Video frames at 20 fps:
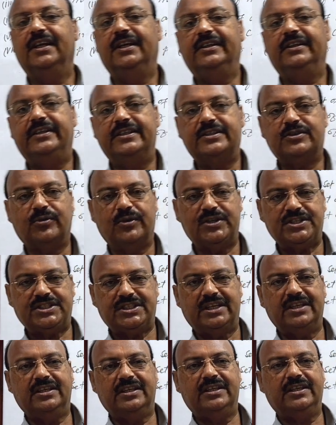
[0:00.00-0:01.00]
This
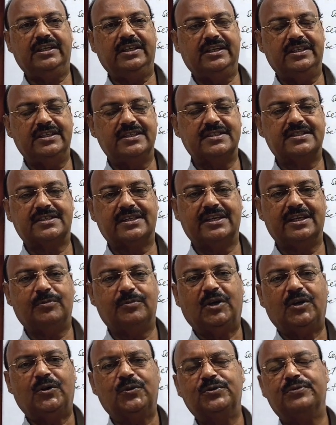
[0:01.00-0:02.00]
question is
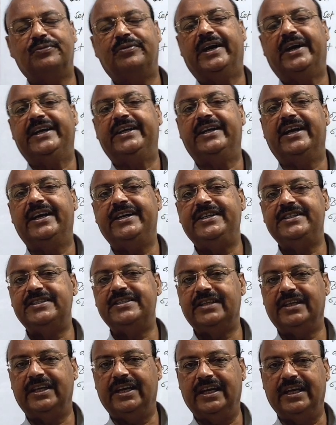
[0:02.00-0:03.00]
about finite
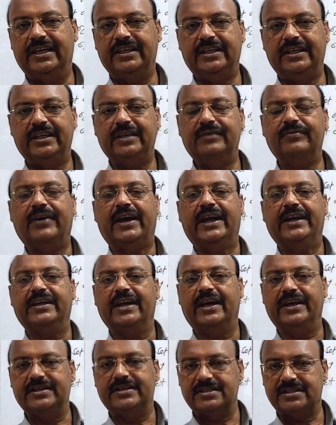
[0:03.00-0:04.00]
and
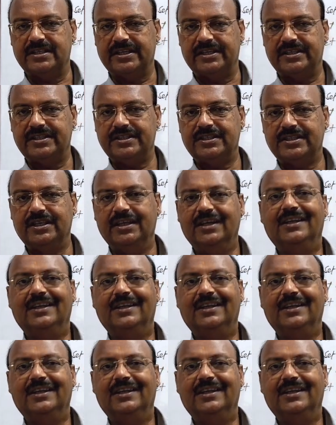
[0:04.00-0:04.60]
infinite set.